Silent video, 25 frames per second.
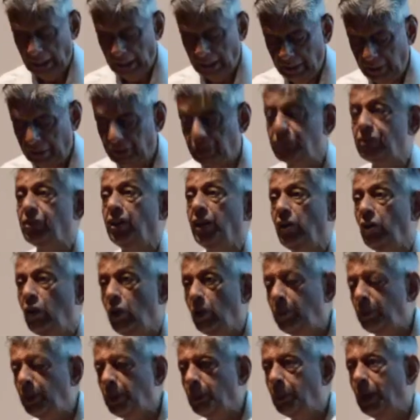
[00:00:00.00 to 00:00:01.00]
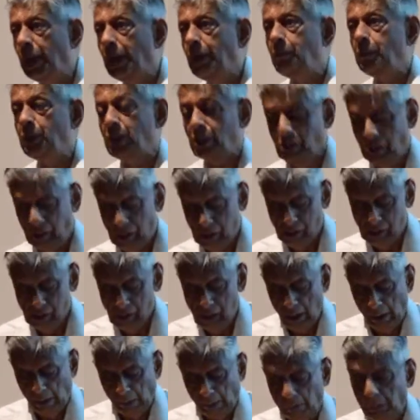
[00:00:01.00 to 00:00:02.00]
heritage cannot be mapped,
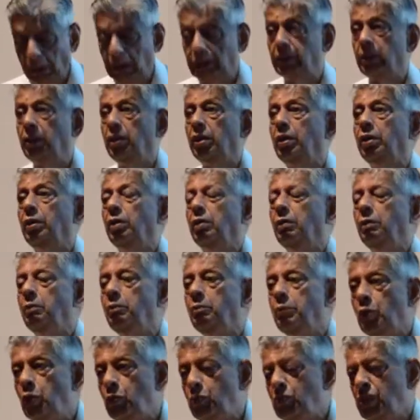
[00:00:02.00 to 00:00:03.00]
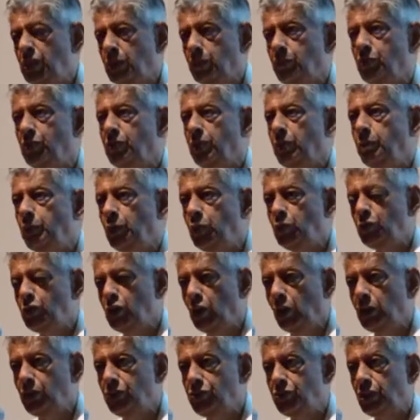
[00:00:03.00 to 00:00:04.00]
but museums and
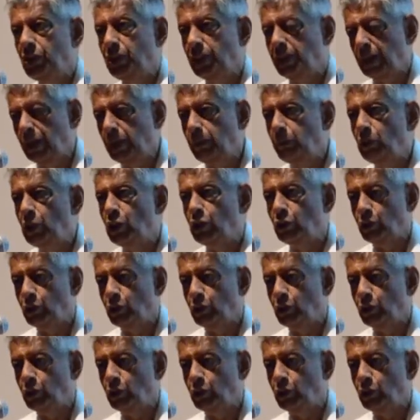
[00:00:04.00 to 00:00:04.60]
museology can be